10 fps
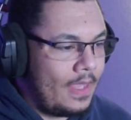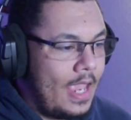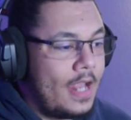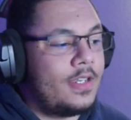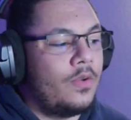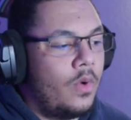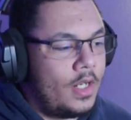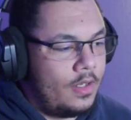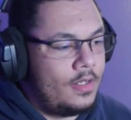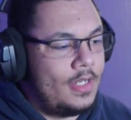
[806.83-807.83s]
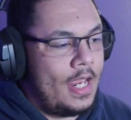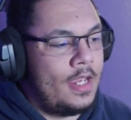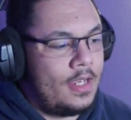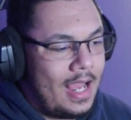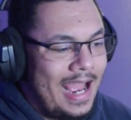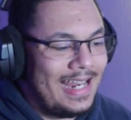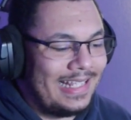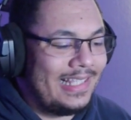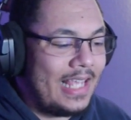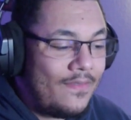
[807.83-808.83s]
Ending one a good date. I had a
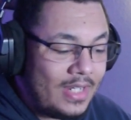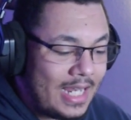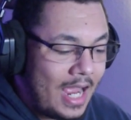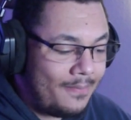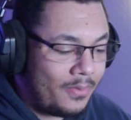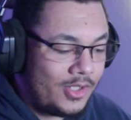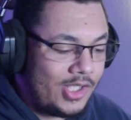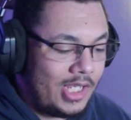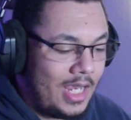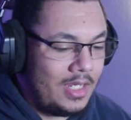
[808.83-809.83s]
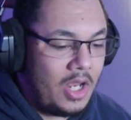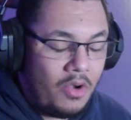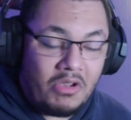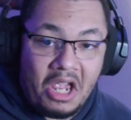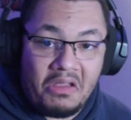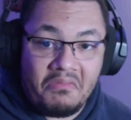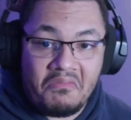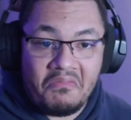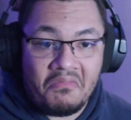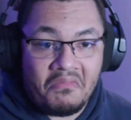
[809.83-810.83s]
seventy-nine percent. Okay.
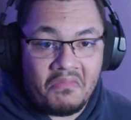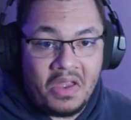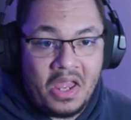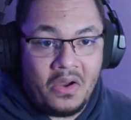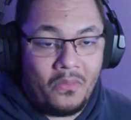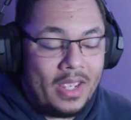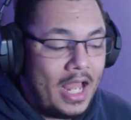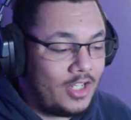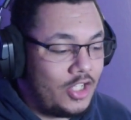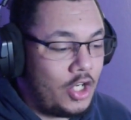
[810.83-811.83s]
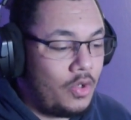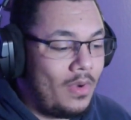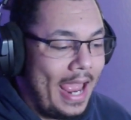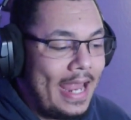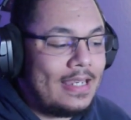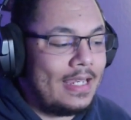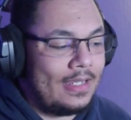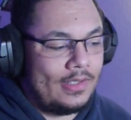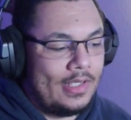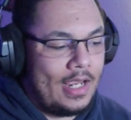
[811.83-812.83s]
We got two
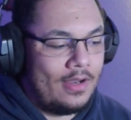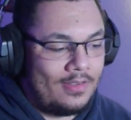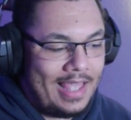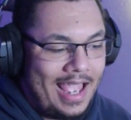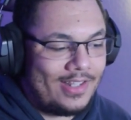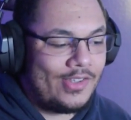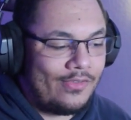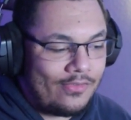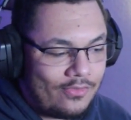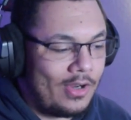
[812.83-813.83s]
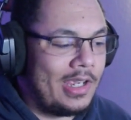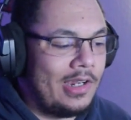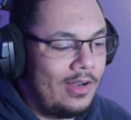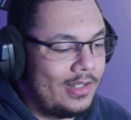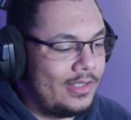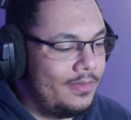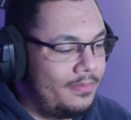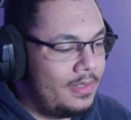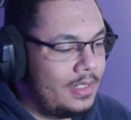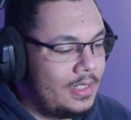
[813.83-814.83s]
endings there. That's freaking awesome.
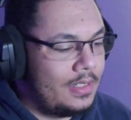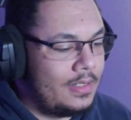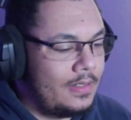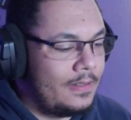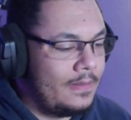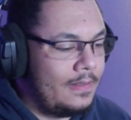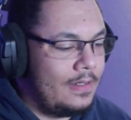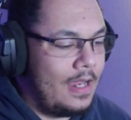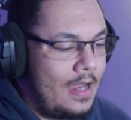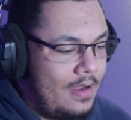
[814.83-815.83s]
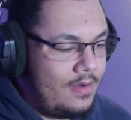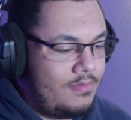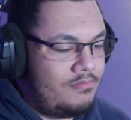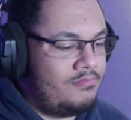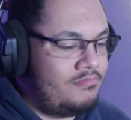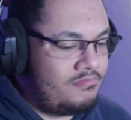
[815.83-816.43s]
Um